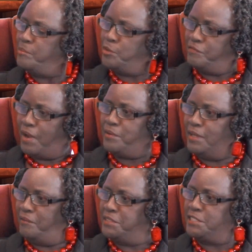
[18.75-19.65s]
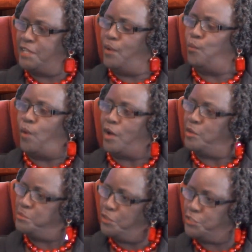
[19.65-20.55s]
I'm doing very lovely today.
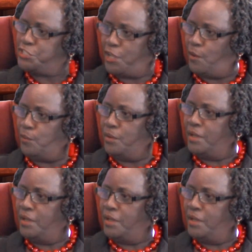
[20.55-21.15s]
Welcome to the show.